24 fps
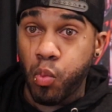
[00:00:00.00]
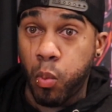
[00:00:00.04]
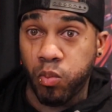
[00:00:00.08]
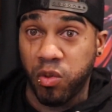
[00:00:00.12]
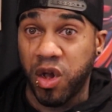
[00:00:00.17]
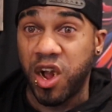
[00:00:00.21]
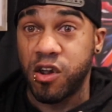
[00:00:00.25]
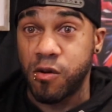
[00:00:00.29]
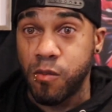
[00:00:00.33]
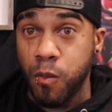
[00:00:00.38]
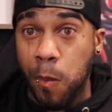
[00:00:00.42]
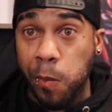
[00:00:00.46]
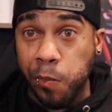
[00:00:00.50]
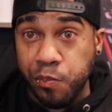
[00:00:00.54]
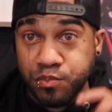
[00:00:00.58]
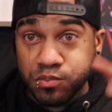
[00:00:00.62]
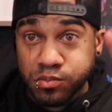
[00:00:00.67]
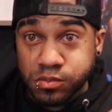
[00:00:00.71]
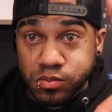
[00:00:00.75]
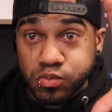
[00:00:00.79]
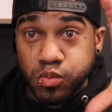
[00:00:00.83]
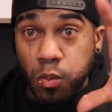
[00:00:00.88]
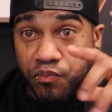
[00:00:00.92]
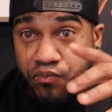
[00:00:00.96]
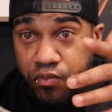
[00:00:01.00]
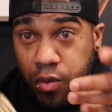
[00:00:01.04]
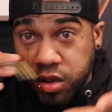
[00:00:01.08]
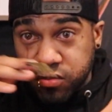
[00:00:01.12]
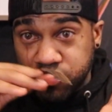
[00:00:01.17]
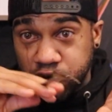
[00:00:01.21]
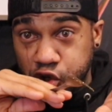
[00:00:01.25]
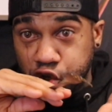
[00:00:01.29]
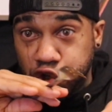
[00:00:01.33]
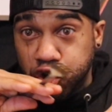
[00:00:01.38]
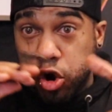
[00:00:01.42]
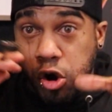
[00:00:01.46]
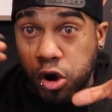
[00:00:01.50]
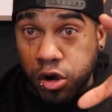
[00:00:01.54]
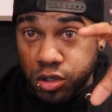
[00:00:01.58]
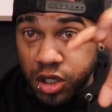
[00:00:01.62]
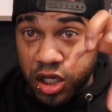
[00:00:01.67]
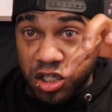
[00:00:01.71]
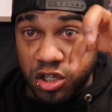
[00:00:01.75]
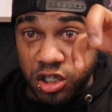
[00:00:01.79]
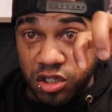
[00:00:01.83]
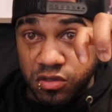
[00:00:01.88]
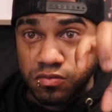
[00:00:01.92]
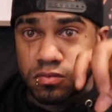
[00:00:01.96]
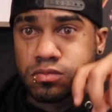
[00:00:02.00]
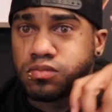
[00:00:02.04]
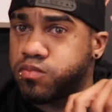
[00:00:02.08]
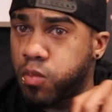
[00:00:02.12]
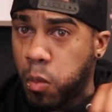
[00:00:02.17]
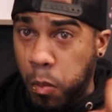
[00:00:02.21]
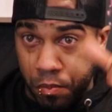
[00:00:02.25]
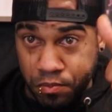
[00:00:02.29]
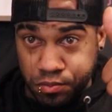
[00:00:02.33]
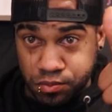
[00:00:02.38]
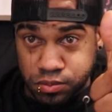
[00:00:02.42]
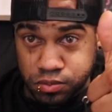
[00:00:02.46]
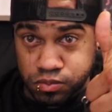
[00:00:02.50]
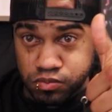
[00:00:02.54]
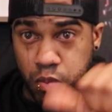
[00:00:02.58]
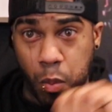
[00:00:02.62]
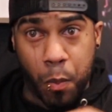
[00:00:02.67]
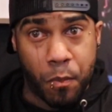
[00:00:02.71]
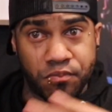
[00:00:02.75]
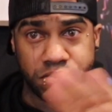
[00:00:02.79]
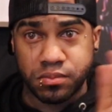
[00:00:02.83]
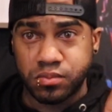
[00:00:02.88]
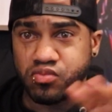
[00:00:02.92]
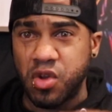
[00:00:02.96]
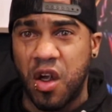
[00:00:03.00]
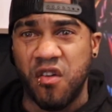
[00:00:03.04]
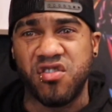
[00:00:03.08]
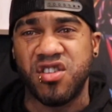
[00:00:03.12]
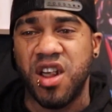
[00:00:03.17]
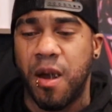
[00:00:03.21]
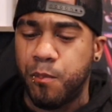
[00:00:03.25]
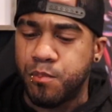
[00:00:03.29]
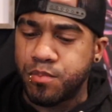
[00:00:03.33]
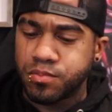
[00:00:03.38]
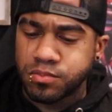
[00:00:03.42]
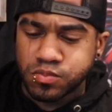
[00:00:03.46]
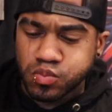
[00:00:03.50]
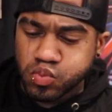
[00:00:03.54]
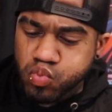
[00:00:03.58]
Like, the jar, like, every time.